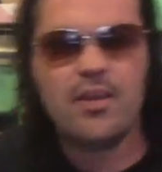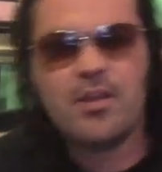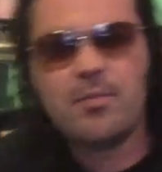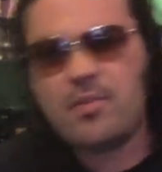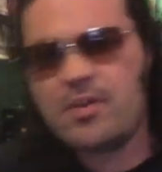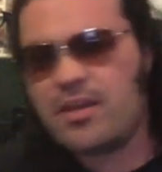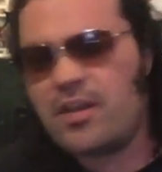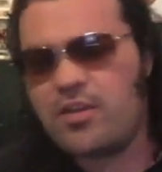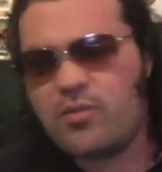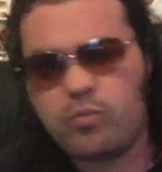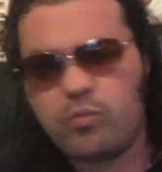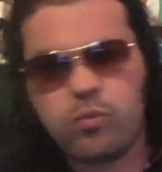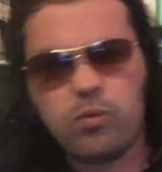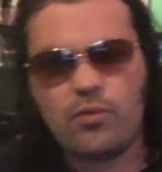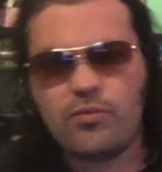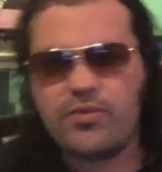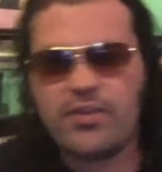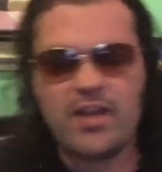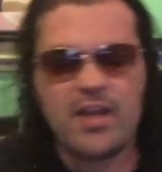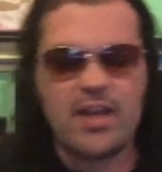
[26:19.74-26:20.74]
Because
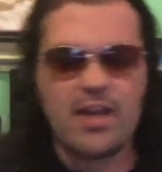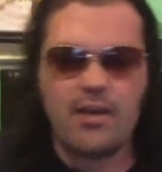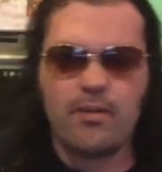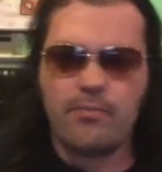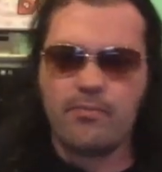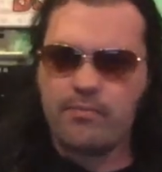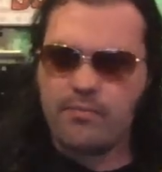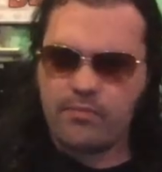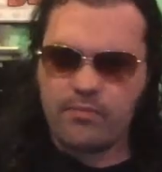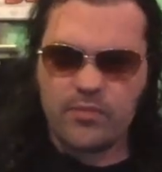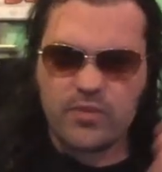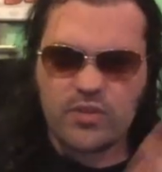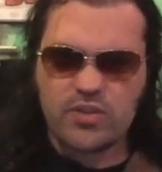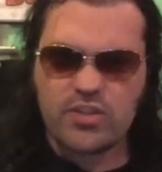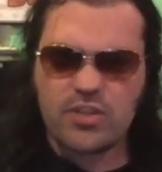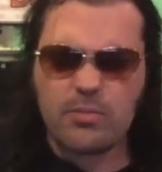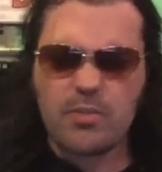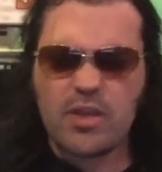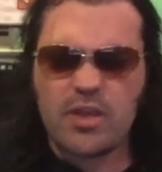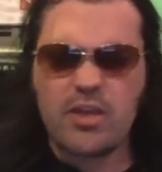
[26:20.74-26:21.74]
the
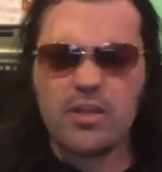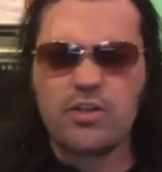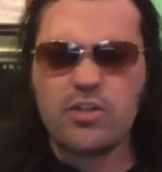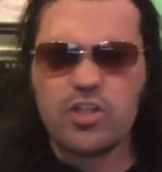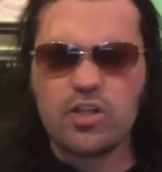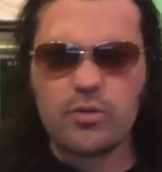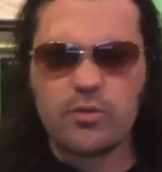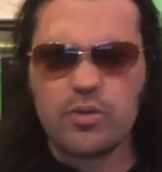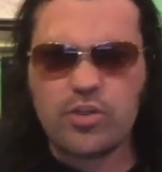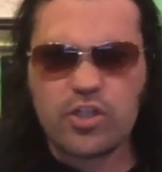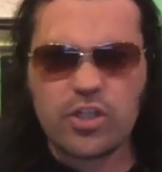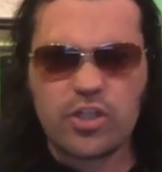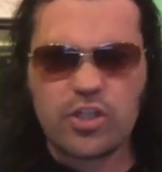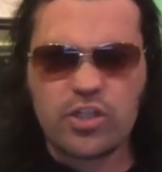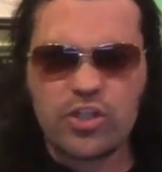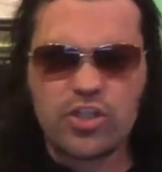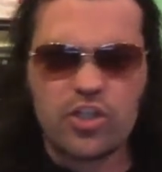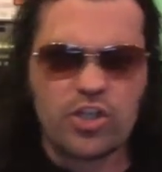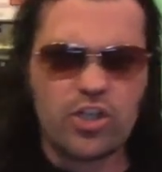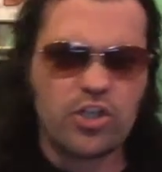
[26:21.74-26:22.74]
Demian
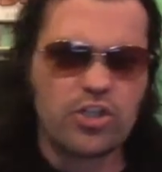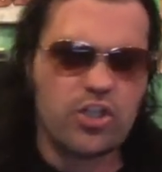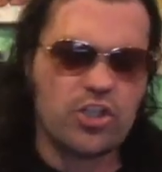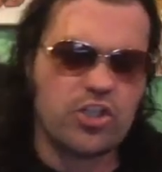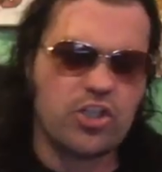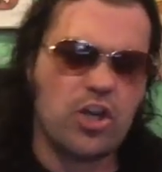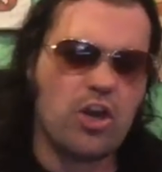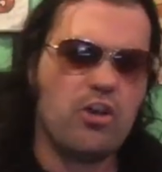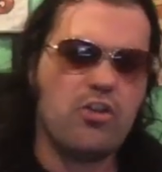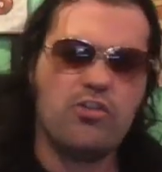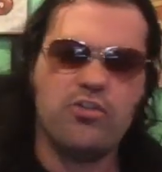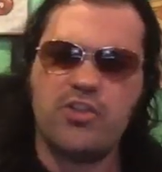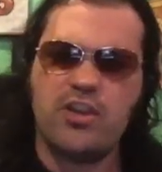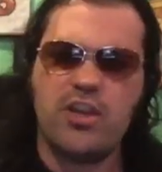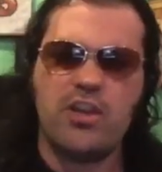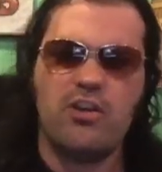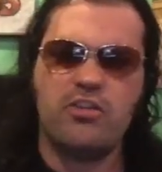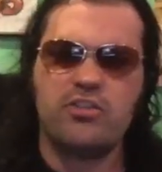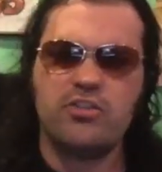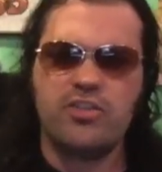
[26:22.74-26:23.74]
Shashar's
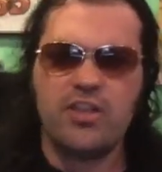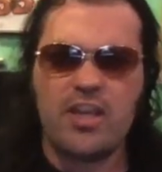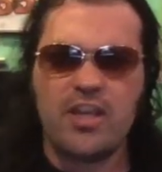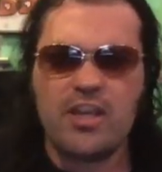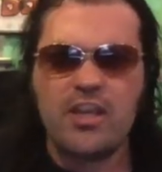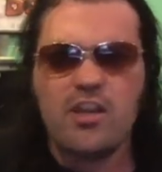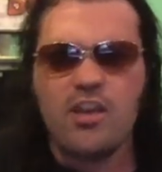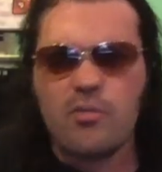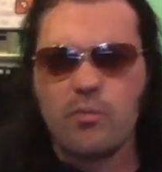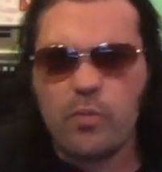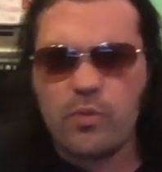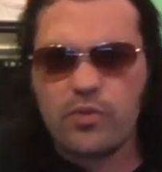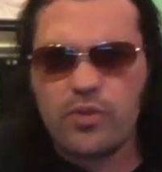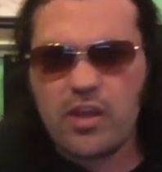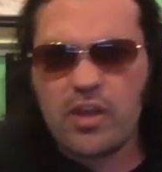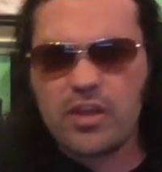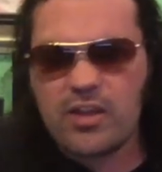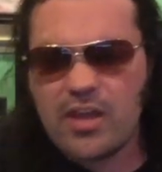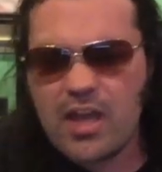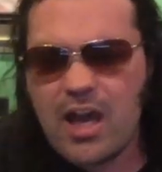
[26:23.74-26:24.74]
character saying with
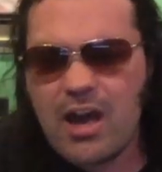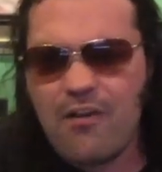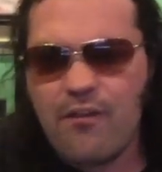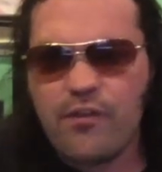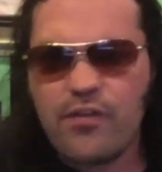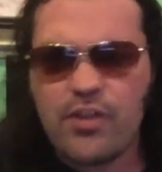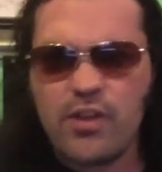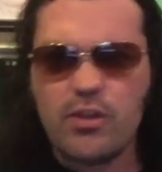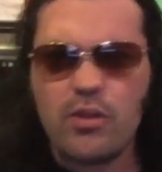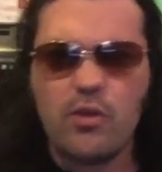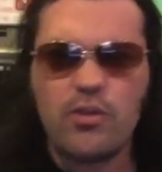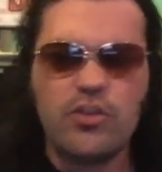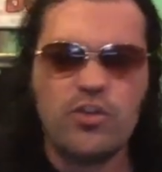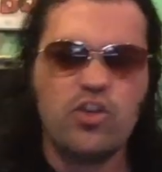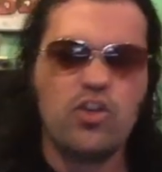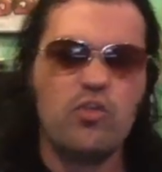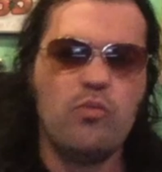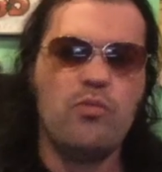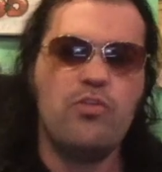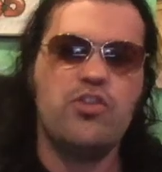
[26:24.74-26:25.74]
alpha, the
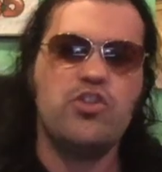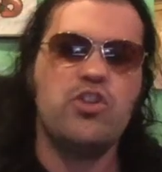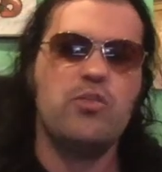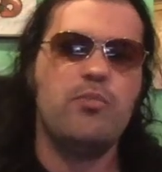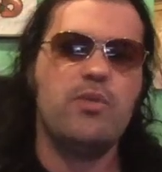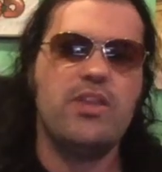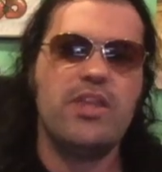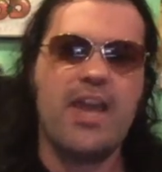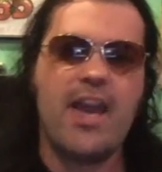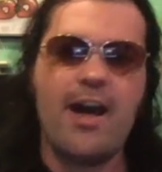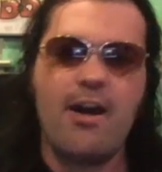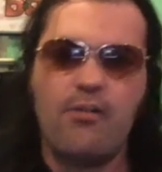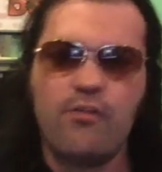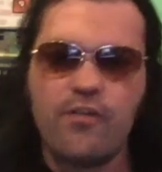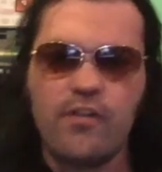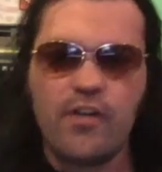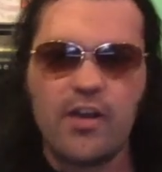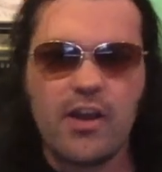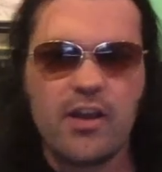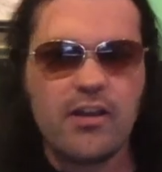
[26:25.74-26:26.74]
humans should be the
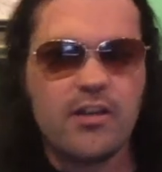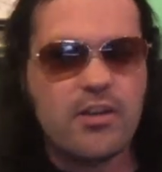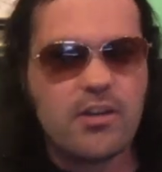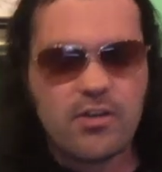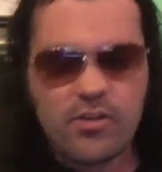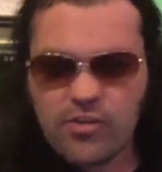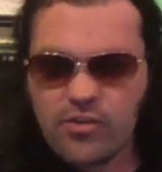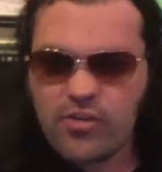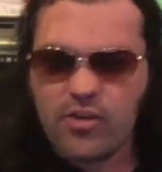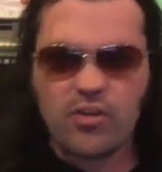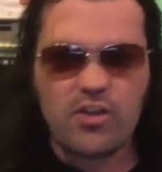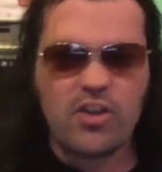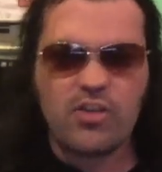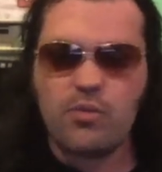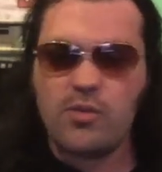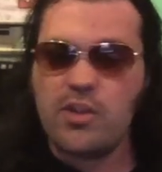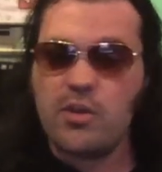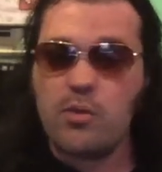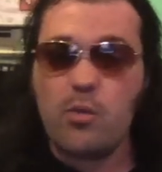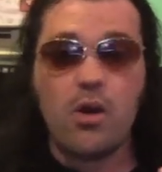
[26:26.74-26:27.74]
alpha. So that's
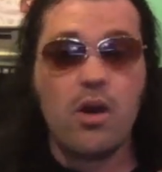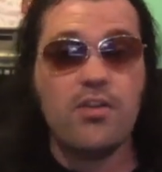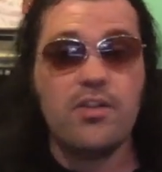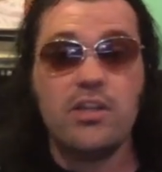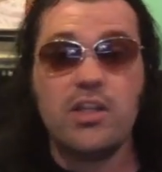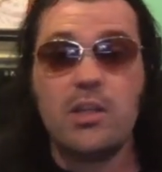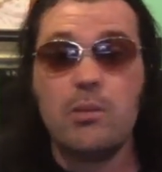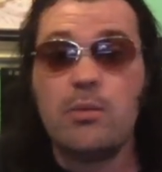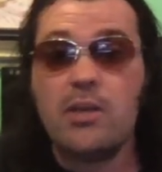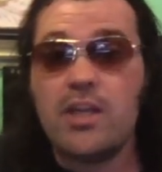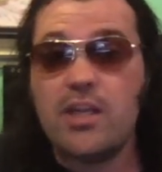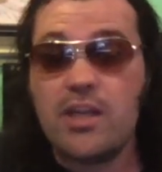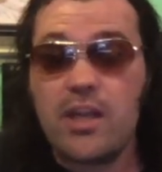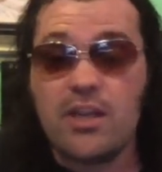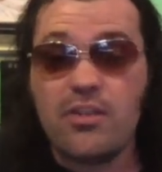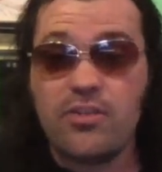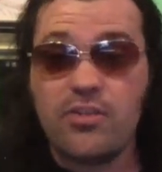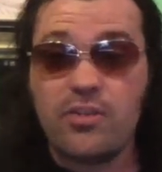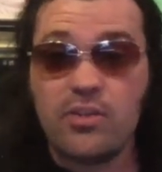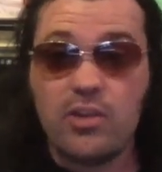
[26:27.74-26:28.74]
why they wanted to eliminate
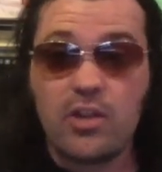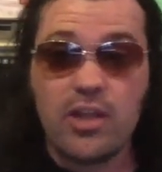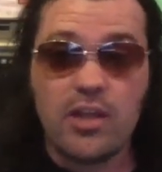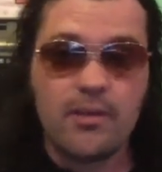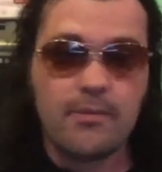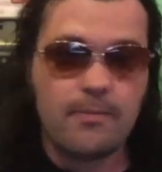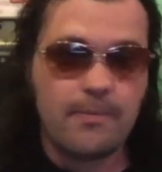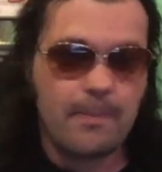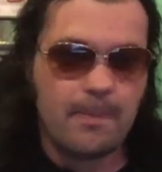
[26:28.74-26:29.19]
Godzilla.